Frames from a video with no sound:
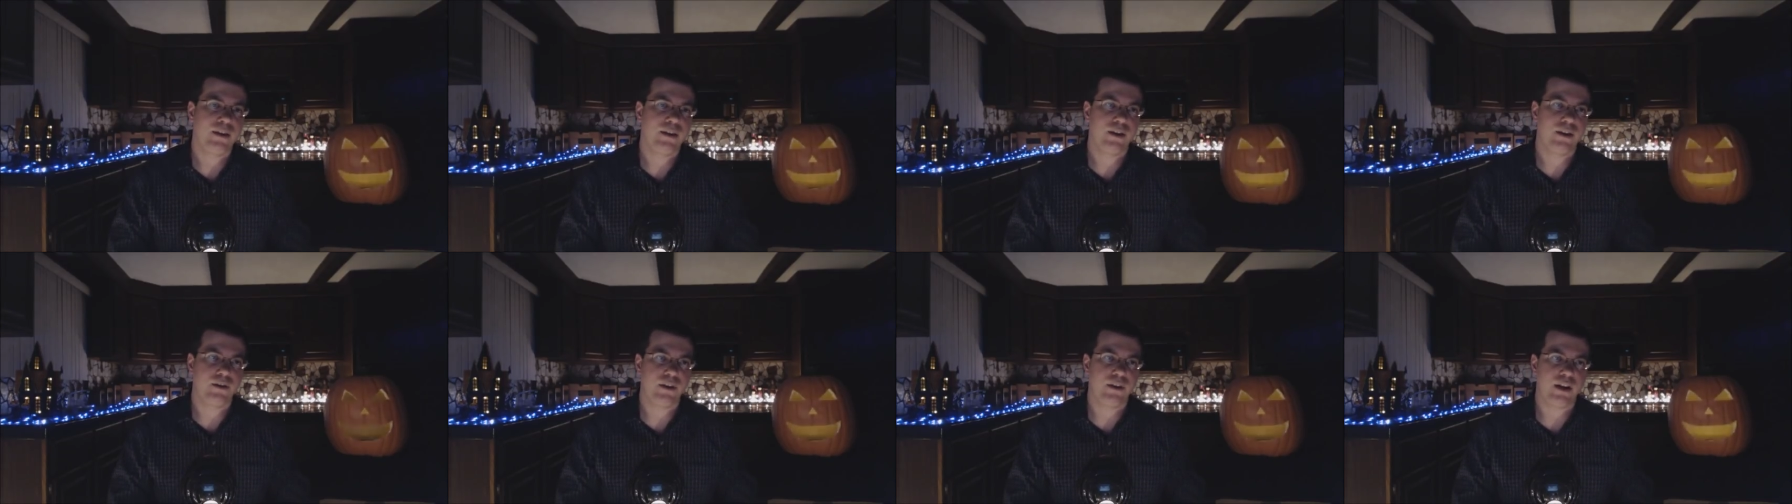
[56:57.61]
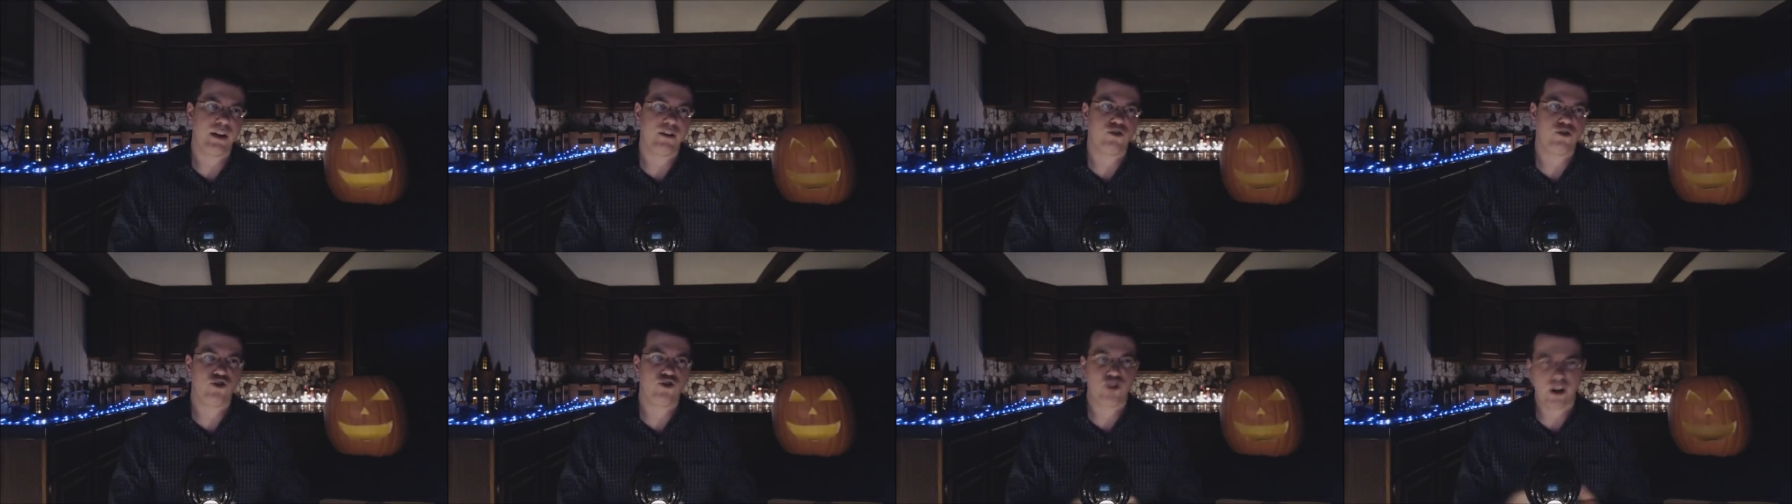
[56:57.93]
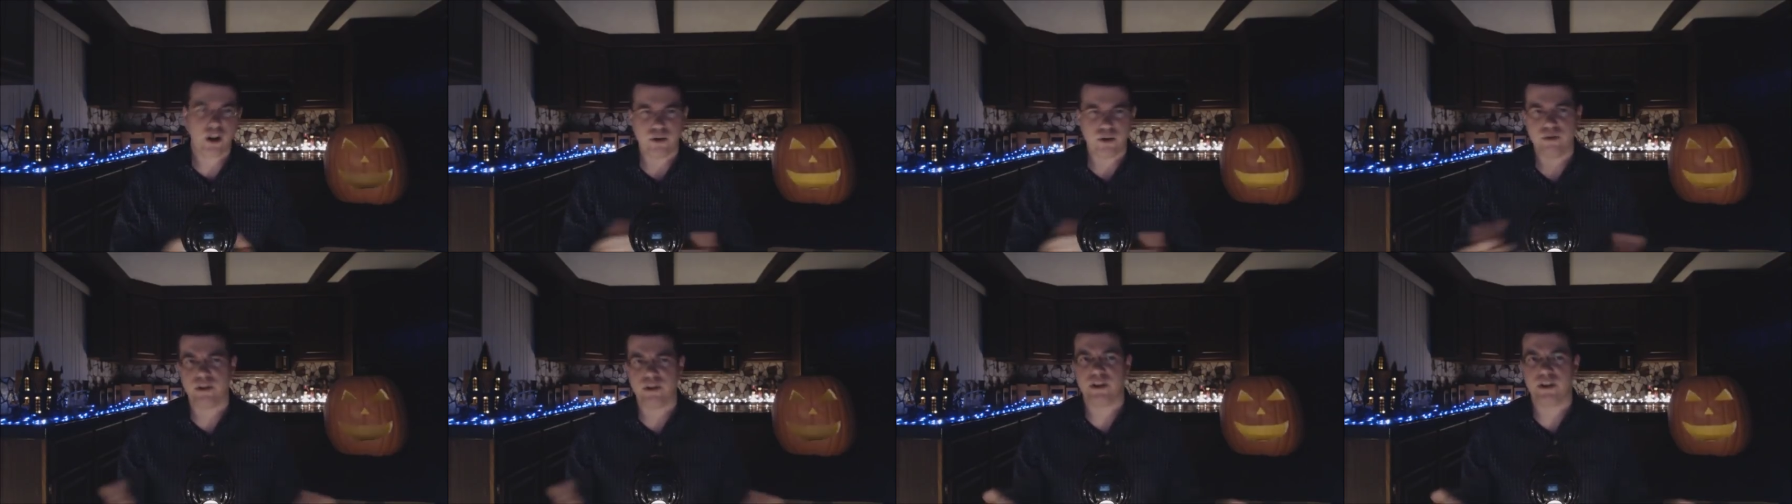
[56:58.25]
the year that is
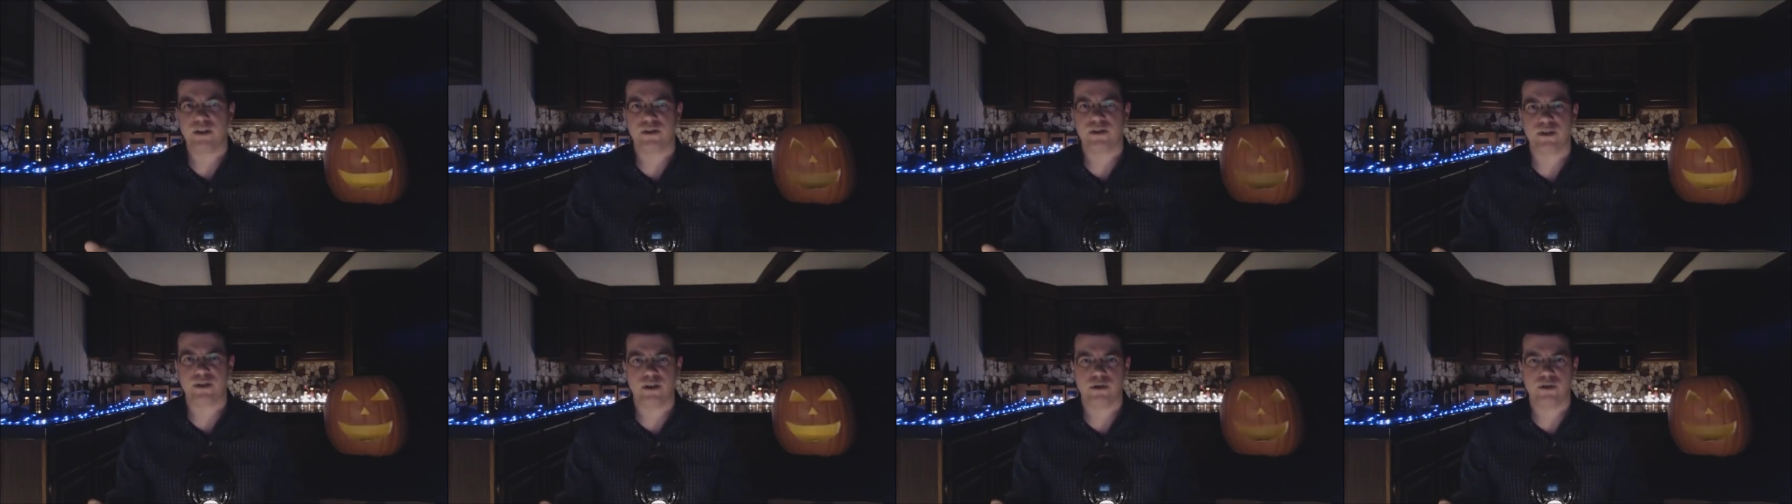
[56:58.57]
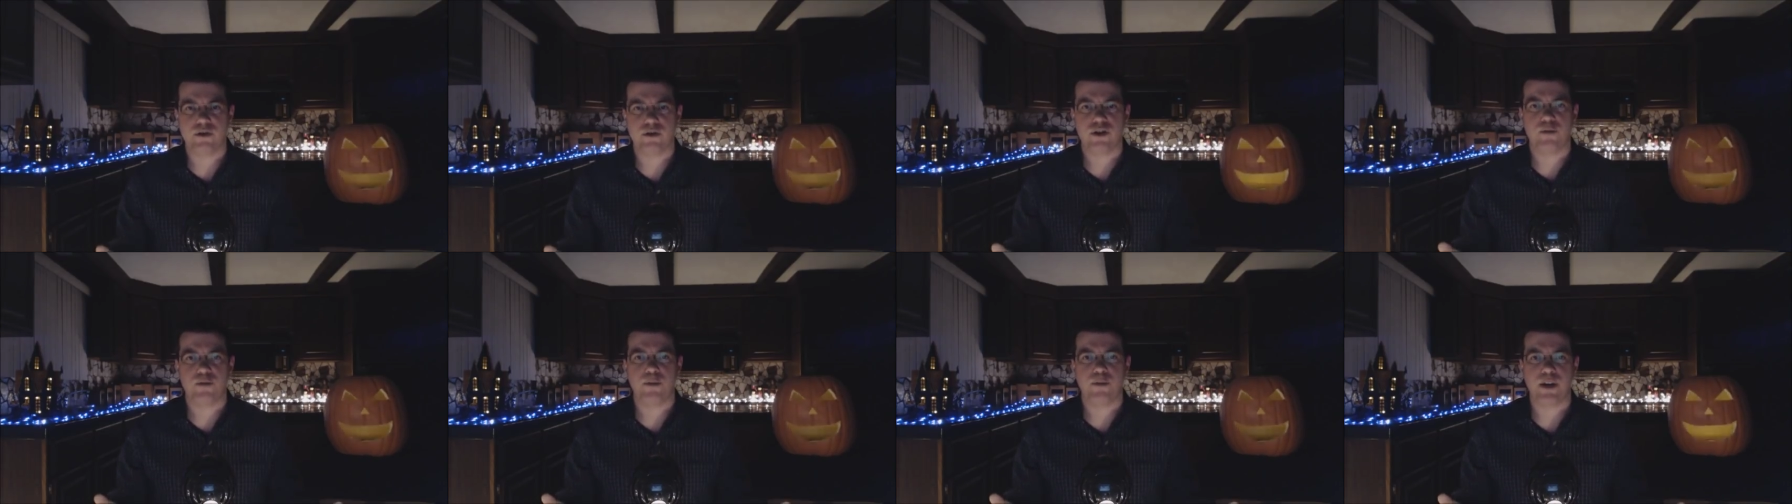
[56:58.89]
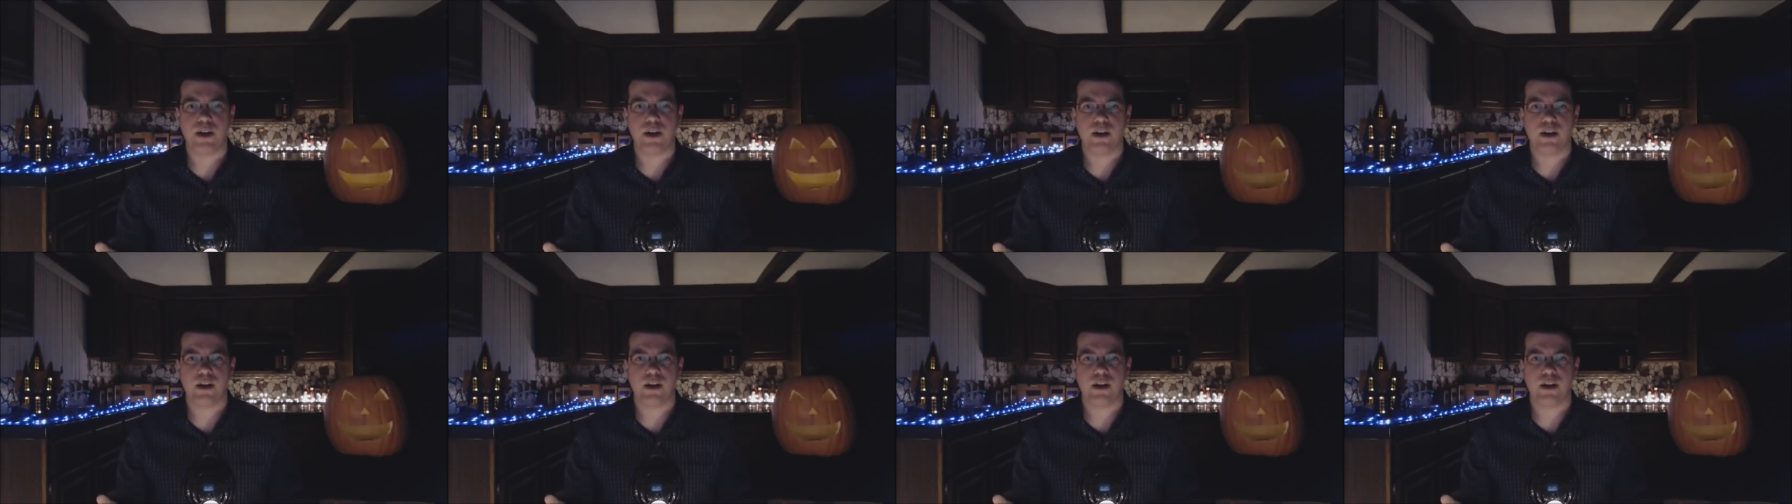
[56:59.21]
generally considered to